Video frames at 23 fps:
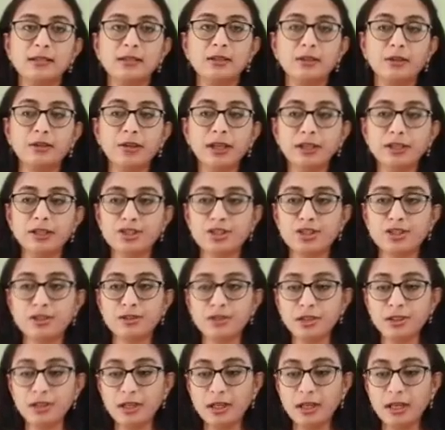okay, the
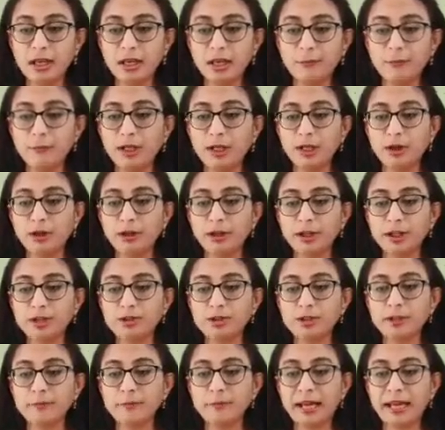children belonging
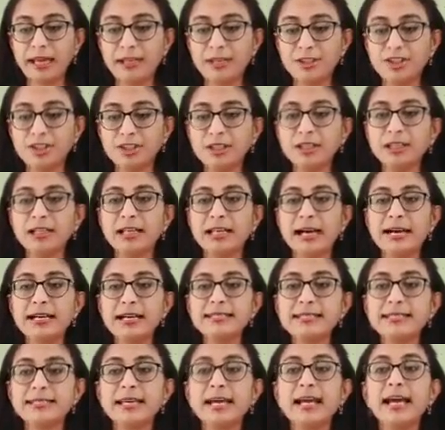to the managerial
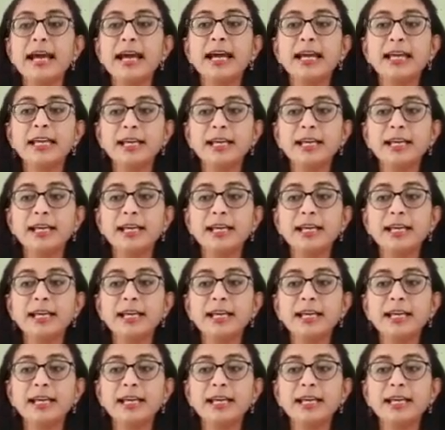class,